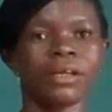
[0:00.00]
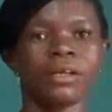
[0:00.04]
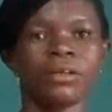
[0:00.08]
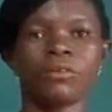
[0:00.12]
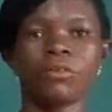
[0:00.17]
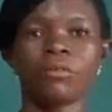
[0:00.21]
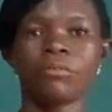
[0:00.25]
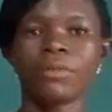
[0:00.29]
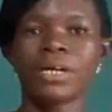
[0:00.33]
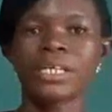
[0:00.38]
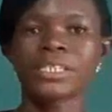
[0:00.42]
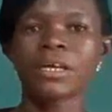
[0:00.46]

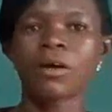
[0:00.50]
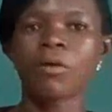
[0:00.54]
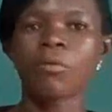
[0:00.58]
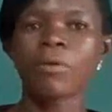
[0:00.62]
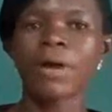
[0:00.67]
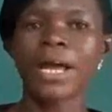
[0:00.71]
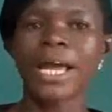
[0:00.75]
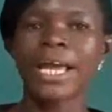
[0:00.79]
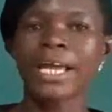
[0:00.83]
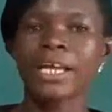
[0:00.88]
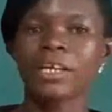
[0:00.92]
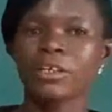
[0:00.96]
No matter
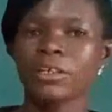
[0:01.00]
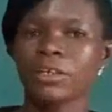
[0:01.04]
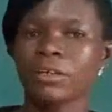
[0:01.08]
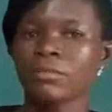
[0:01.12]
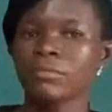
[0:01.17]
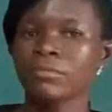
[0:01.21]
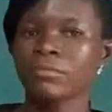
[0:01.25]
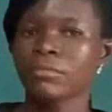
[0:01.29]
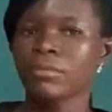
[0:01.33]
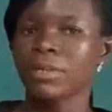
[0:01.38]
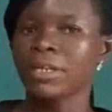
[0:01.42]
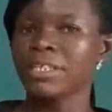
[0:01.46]
where
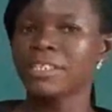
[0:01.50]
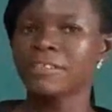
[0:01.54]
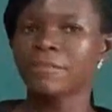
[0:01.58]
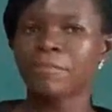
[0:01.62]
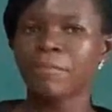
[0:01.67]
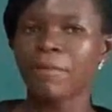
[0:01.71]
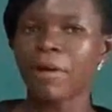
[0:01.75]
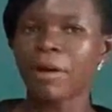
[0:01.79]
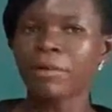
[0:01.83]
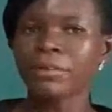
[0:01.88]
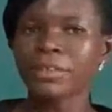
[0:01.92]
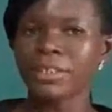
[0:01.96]
it's
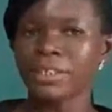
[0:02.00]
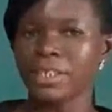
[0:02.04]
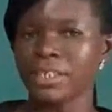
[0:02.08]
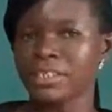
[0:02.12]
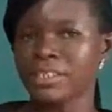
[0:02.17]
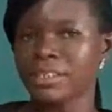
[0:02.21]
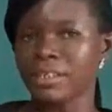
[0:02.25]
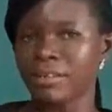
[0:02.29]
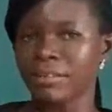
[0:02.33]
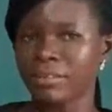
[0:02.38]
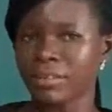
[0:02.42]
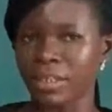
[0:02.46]
found in a
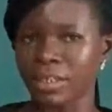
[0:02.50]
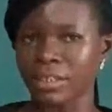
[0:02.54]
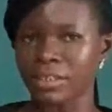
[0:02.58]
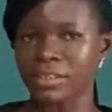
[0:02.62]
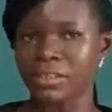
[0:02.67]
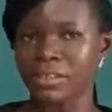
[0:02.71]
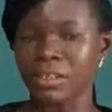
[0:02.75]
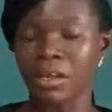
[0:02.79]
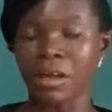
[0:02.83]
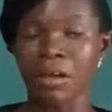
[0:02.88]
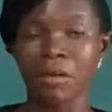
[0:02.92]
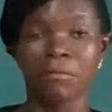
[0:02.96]

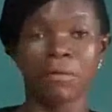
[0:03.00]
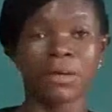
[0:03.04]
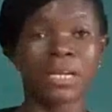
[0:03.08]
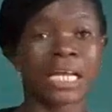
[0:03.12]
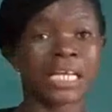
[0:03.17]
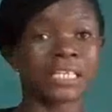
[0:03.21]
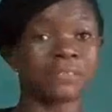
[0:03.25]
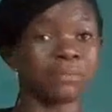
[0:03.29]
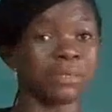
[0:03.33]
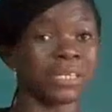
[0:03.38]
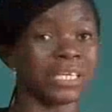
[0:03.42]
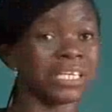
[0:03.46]
sentence, whether
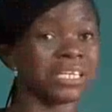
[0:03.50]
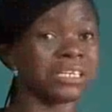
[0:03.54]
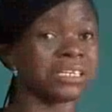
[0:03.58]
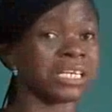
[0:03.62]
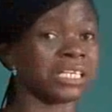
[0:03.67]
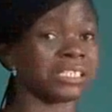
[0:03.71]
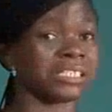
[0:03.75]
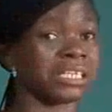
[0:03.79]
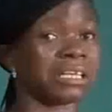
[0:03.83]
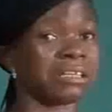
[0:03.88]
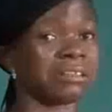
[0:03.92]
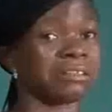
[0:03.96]
it's beginning
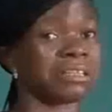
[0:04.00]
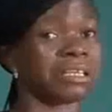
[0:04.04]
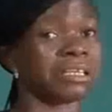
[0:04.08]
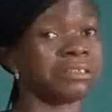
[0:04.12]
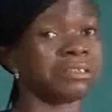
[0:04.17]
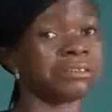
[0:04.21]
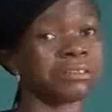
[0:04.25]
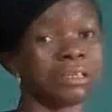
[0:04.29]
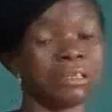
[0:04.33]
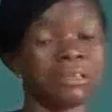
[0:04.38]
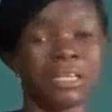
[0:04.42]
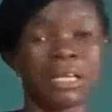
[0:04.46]
the
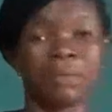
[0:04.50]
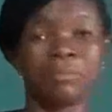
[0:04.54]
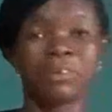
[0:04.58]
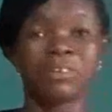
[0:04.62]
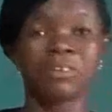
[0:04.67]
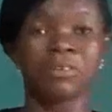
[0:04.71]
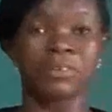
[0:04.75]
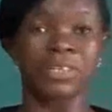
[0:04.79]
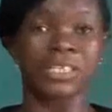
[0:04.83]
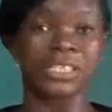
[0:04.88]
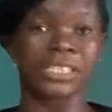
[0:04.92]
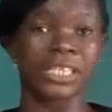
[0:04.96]
sentence, in the
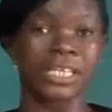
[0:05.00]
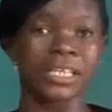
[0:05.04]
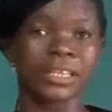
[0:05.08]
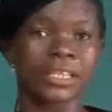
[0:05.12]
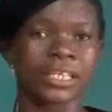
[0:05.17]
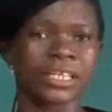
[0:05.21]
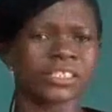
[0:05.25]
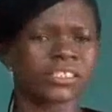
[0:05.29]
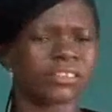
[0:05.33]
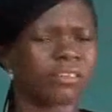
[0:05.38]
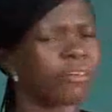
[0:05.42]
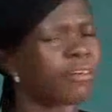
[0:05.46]
middle of the
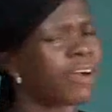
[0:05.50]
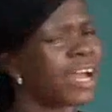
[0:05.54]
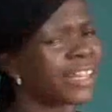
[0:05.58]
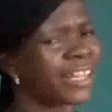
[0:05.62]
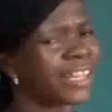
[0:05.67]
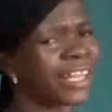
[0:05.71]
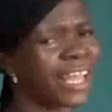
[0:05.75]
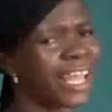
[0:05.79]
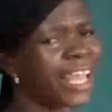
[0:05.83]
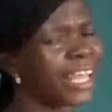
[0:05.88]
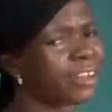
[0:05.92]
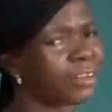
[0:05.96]
sentence, or at
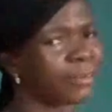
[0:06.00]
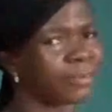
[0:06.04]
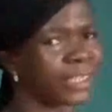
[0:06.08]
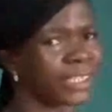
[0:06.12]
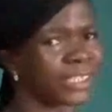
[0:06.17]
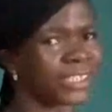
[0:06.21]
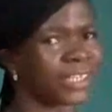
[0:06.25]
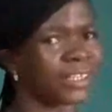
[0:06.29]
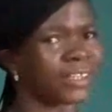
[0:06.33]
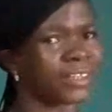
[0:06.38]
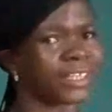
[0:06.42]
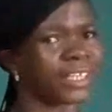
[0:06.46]
the end of the
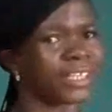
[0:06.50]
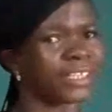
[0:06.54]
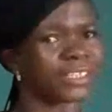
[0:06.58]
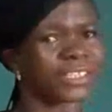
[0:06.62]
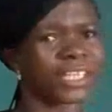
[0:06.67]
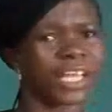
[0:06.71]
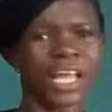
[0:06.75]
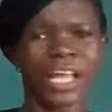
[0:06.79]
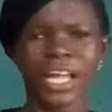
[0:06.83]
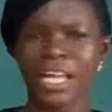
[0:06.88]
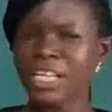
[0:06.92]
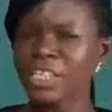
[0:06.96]
sentence,